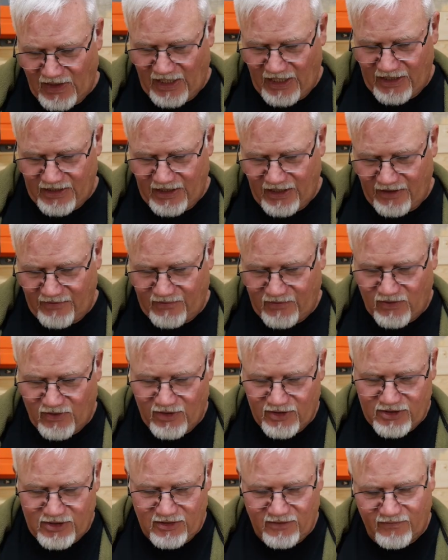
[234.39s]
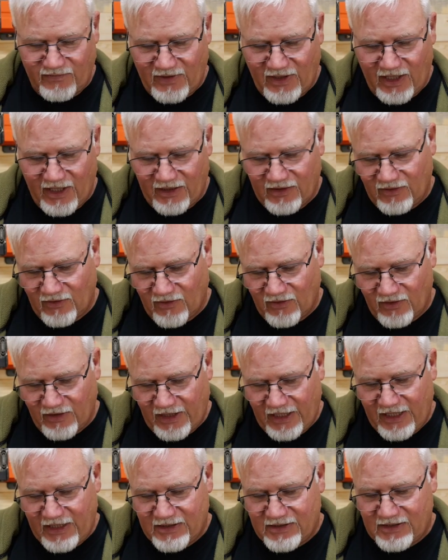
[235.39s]
And then, of course, you've got
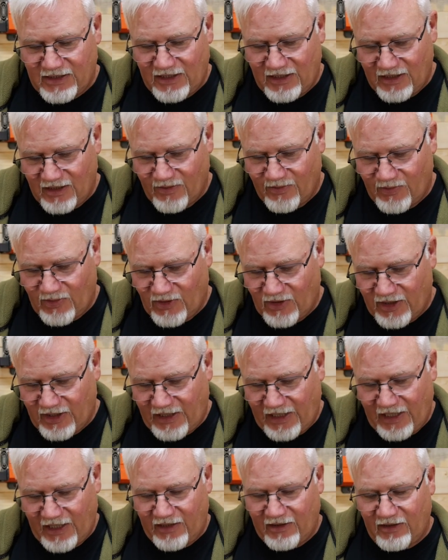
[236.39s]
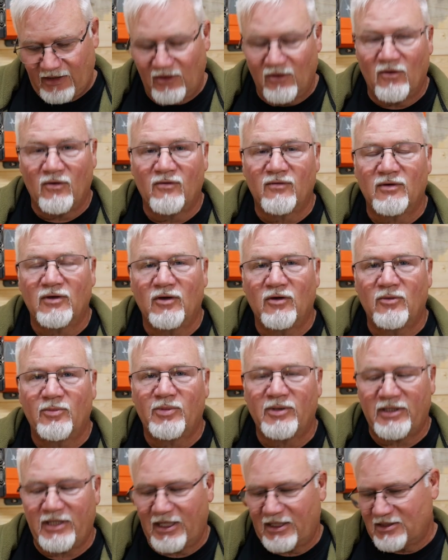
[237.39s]
your AC input and an overload
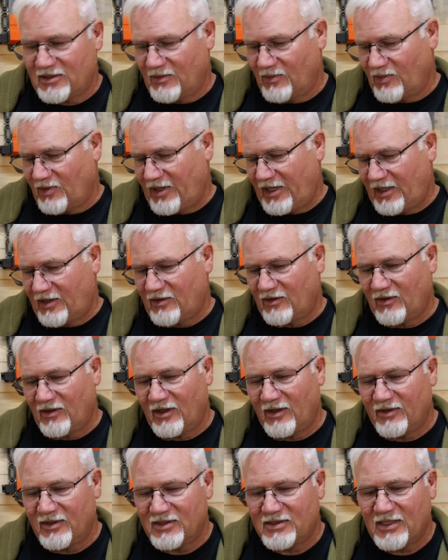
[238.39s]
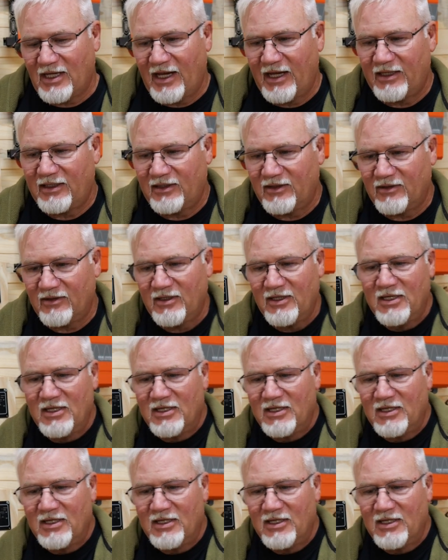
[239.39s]
protection breaker on the side here.